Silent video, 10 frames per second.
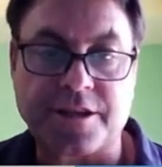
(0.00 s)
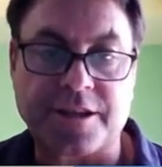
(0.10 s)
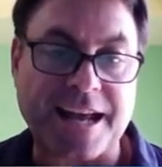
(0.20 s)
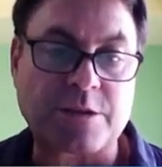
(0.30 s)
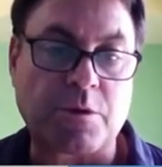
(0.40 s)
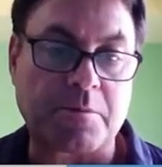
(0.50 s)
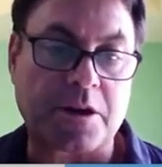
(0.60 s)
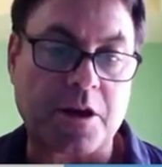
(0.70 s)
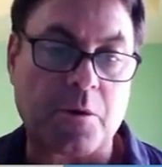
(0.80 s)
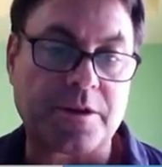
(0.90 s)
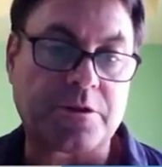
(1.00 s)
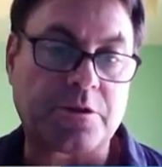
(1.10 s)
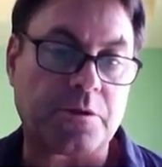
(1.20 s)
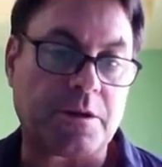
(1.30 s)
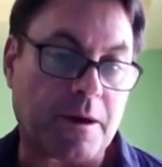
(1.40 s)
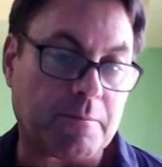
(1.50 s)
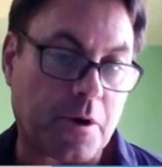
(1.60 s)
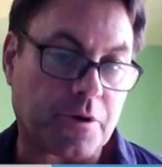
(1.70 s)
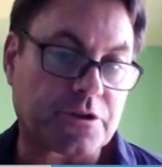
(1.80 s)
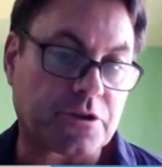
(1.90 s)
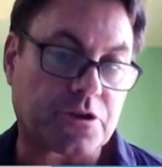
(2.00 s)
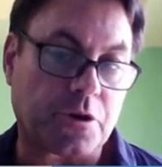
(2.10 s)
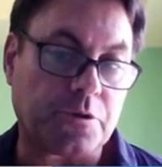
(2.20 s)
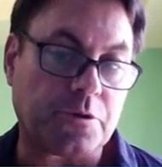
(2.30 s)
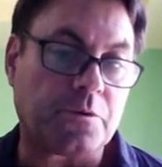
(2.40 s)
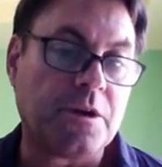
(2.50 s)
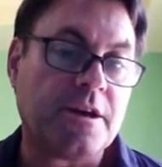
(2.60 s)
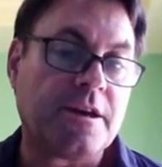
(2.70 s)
and that's what I'm going to go into in my bonus to show you